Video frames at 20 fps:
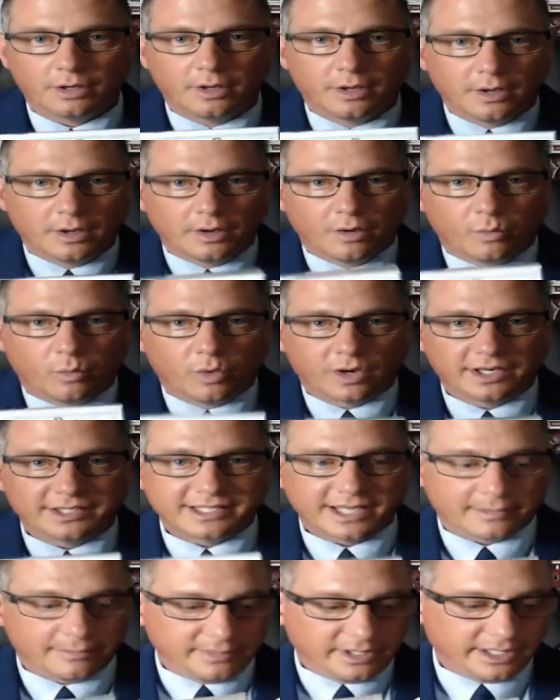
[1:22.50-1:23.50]
what does that
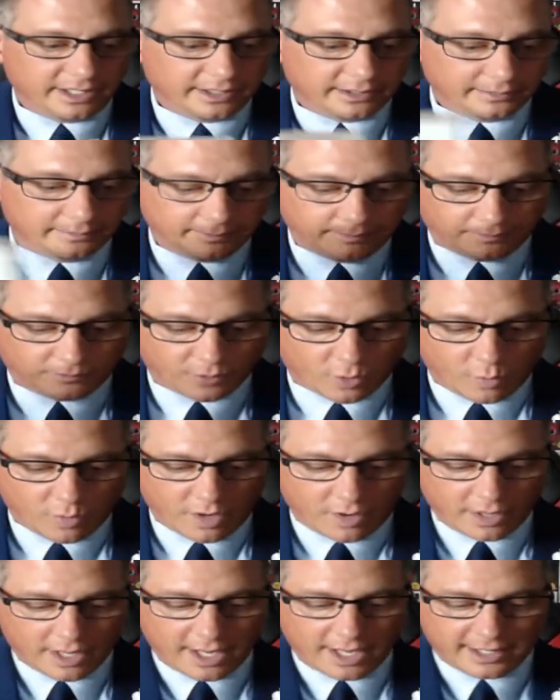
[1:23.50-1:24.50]
mean? Well,
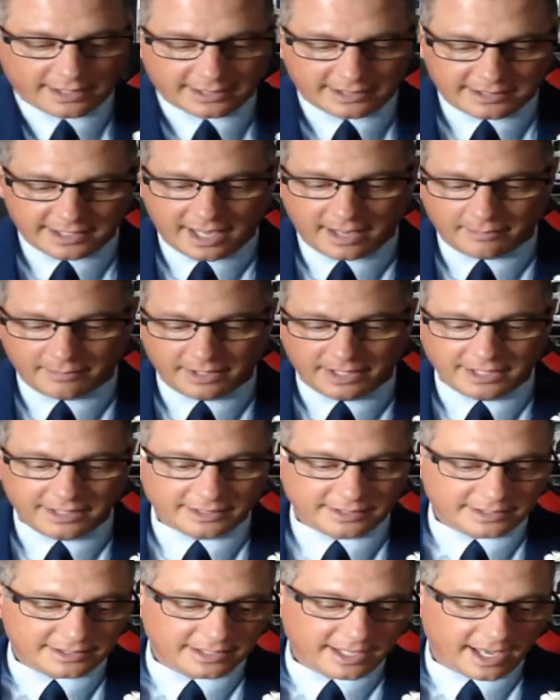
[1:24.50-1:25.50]
guys, that
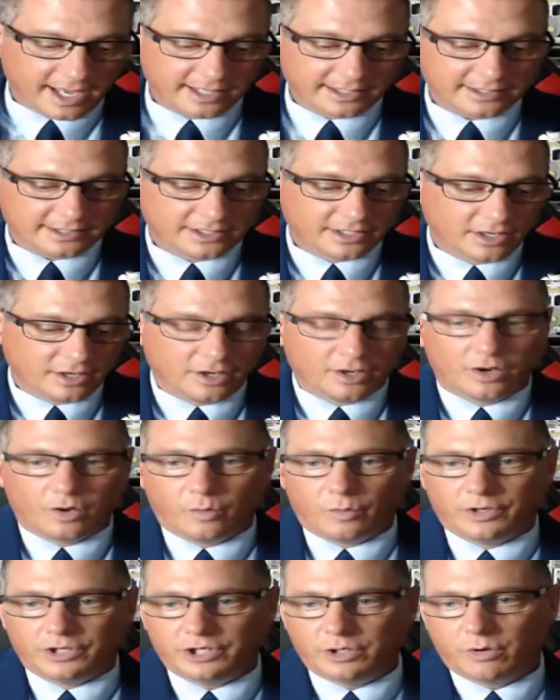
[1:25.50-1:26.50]
means that
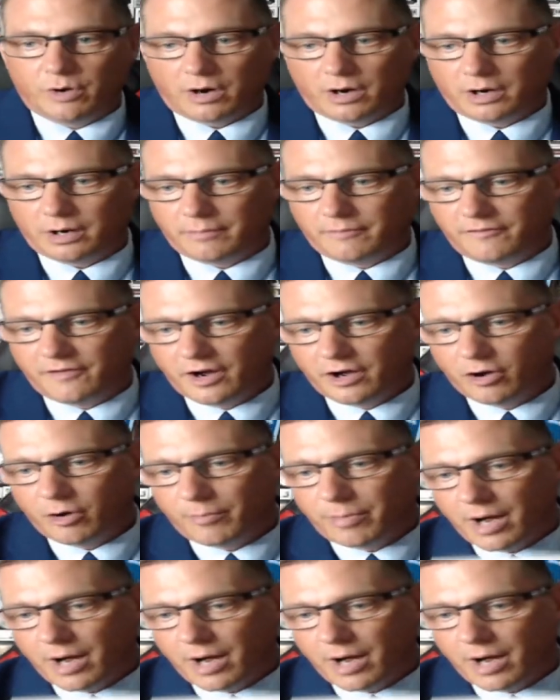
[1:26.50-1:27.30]
when you are a Funko Pop